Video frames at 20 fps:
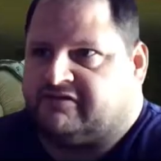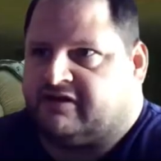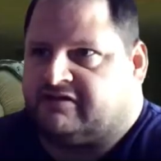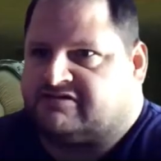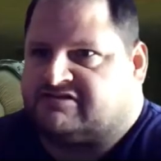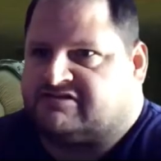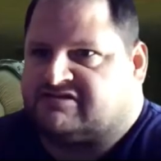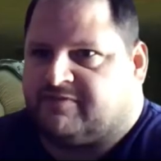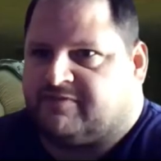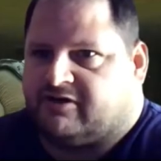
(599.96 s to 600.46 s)

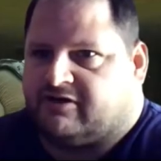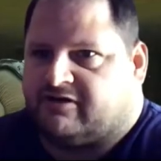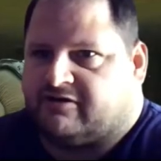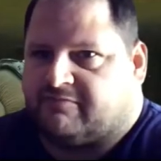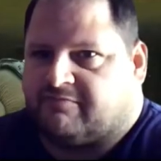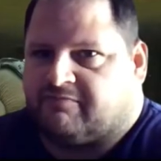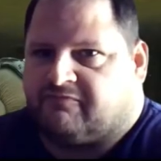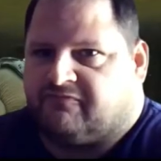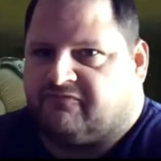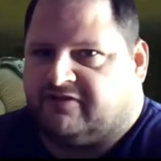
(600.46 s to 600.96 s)
the spirit
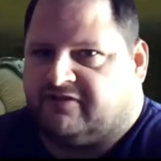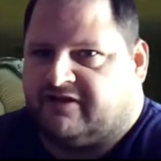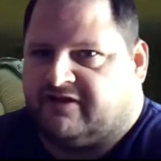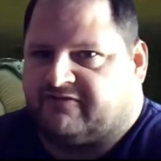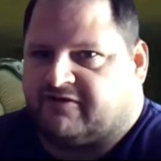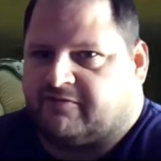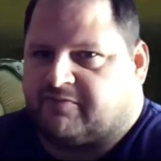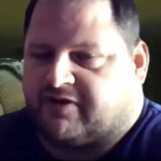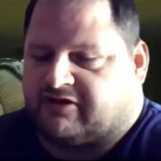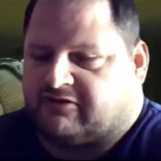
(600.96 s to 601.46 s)
of
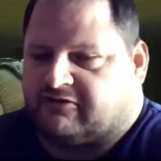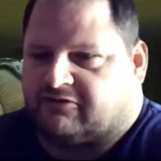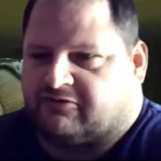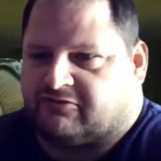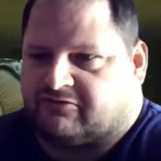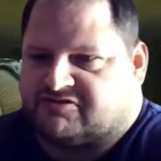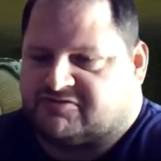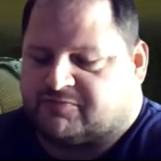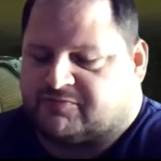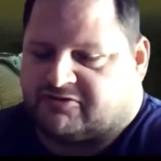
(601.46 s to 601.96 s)
living better
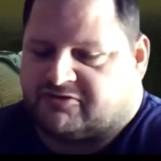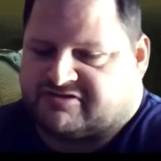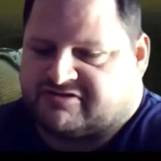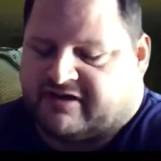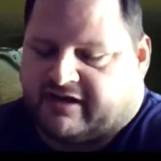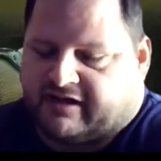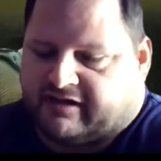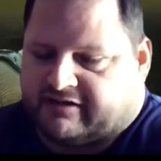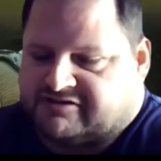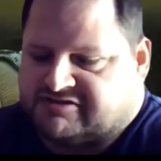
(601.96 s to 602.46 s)
through sports
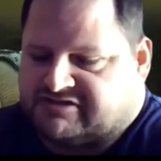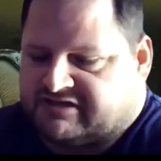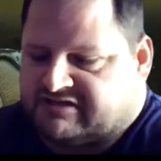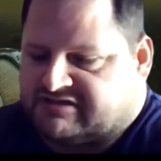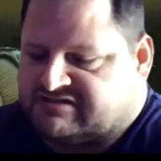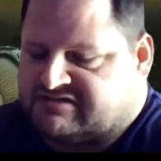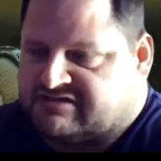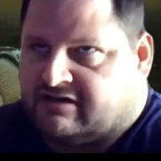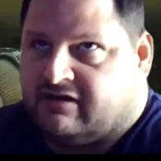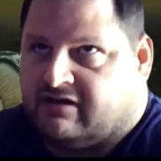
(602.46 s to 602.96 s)

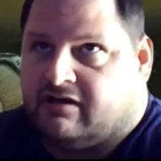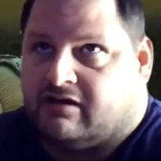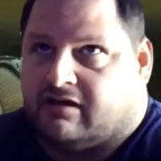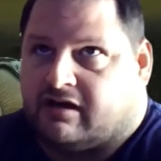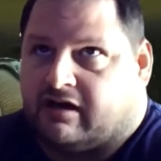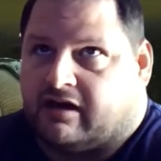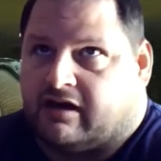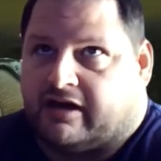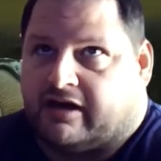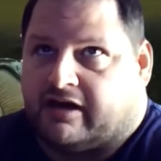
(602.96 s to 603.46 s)
analogies,
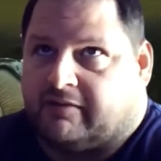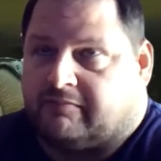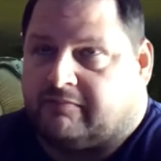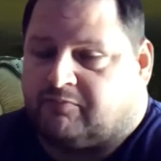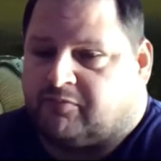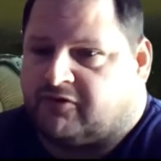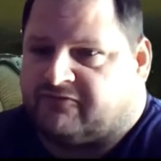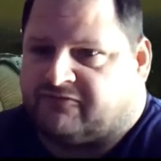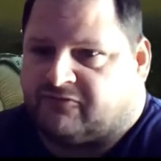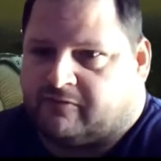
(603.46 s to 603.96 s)

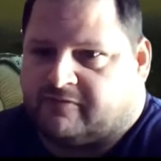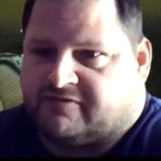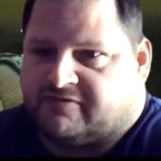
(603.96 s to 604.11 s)
performance